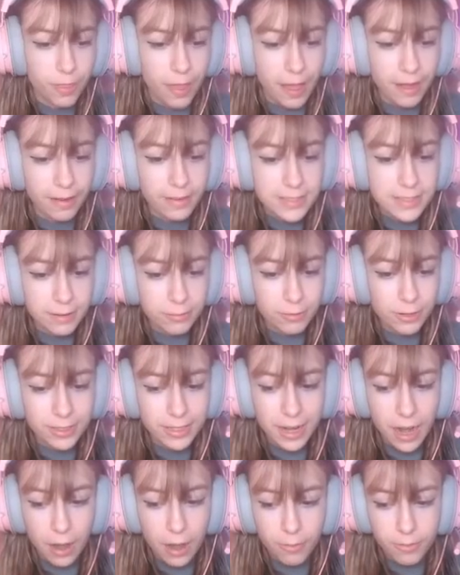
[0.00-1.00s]
is
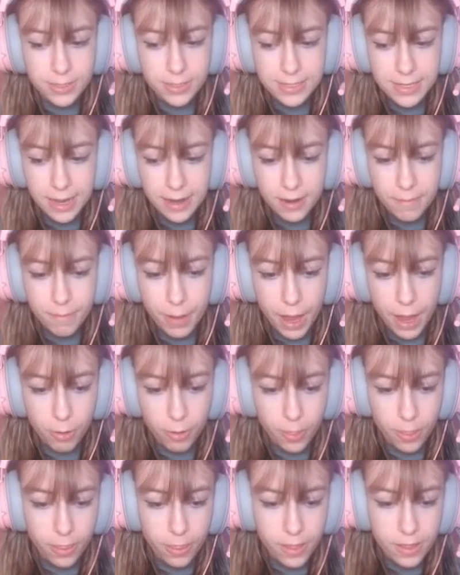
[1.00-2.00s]
everything I would say
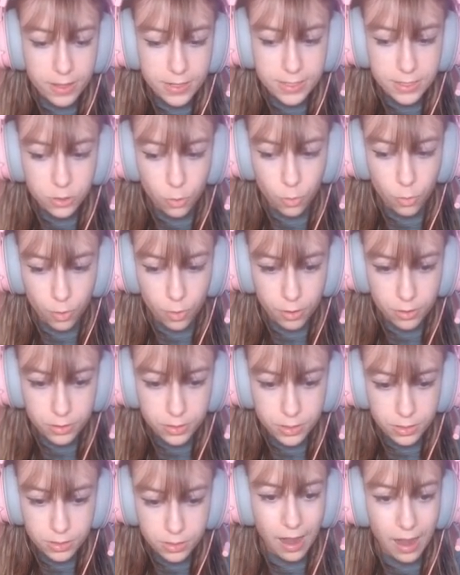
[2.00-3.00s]
about this
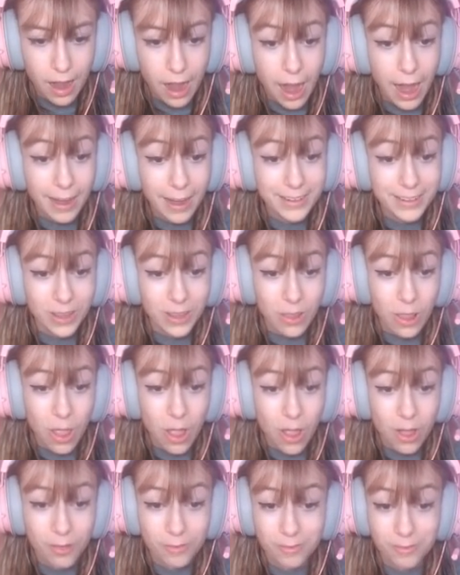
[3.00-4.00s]
horse. I
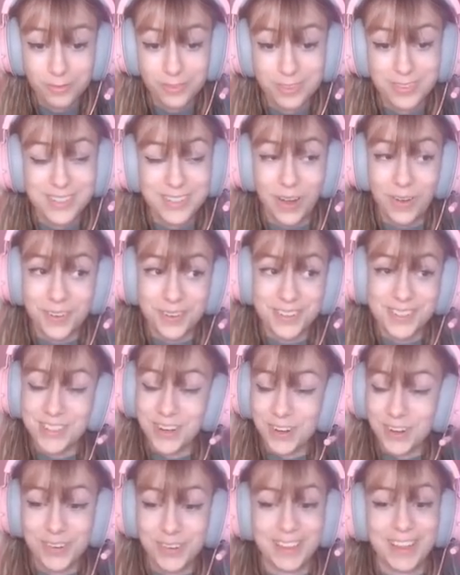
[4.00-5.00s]
love
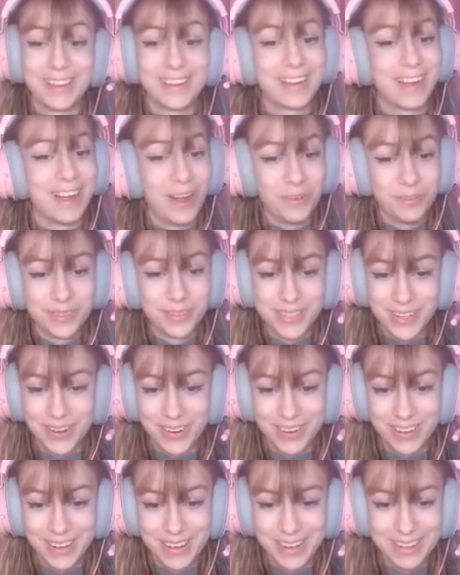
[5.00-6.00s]
SongSorrow, like, I'm
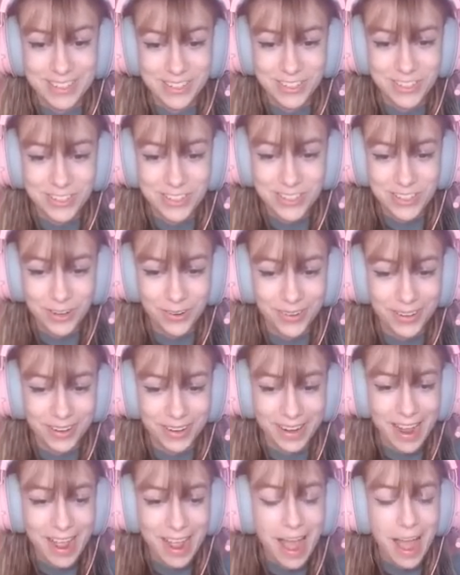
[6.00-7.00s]
sorry, it's just so good.
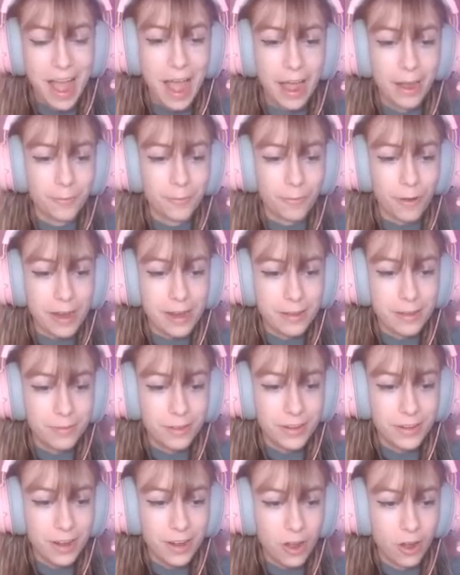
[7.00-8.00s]
And
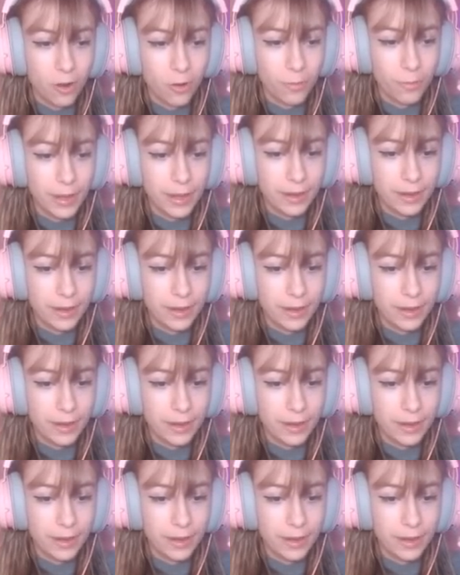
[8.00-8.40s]
Raven Omen.